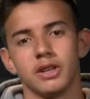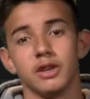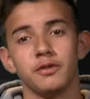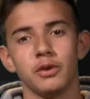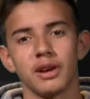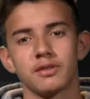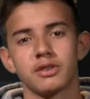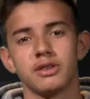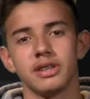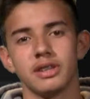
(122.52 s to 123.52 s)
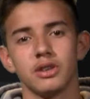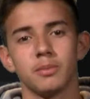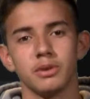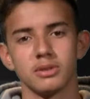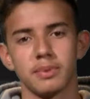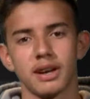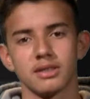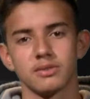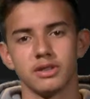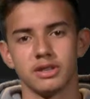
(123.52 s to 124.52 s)
If you have turned in your bus
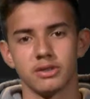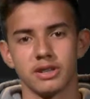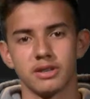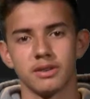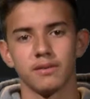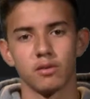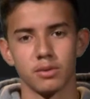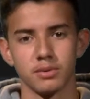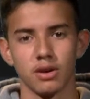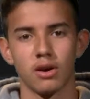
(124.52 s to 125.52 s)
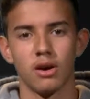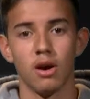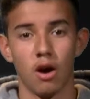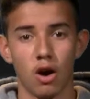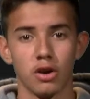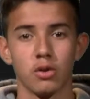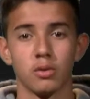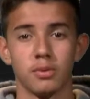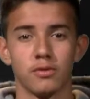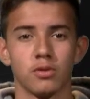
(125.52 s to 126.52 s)
pass registration forms on or
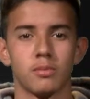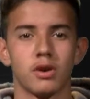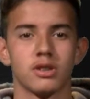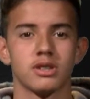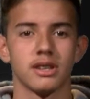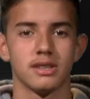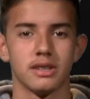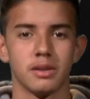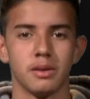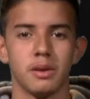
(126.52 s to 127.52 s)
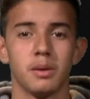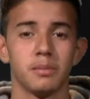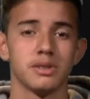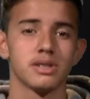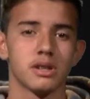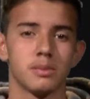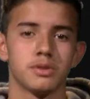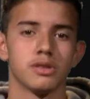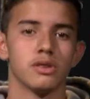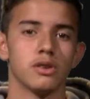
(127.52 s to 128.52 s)
before March 19, please come
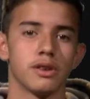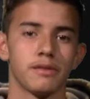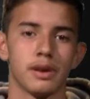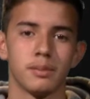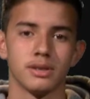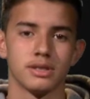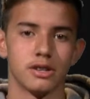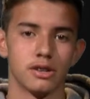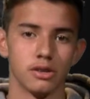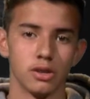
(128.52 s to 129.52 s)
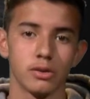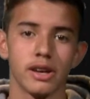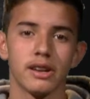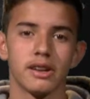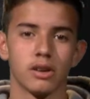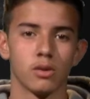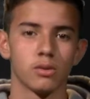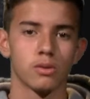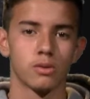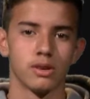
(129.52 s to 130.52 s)
to the Logan Family Center, located in Cole
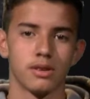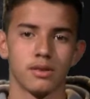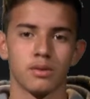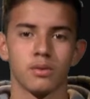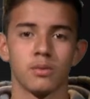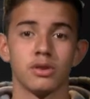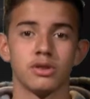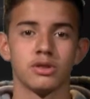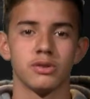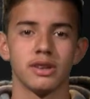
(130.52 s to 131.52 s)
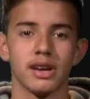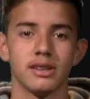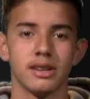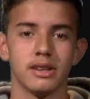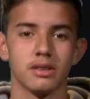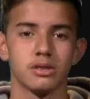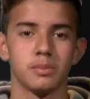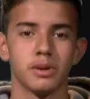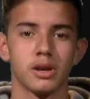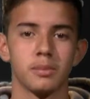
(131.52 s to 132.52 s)
Court, with your student ID to
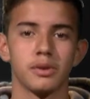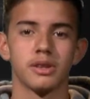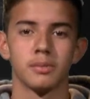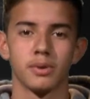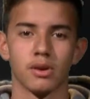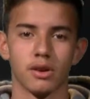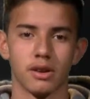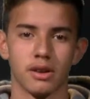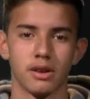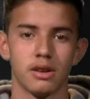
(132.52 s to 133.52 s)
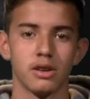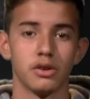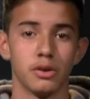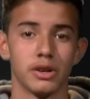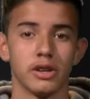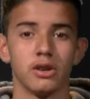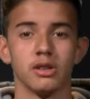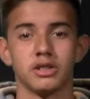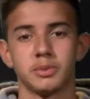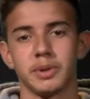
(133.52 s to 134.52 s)
pick up your Clipper card during your
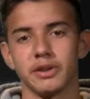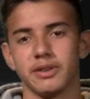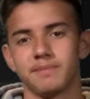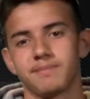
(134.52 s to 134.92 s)
lunch period.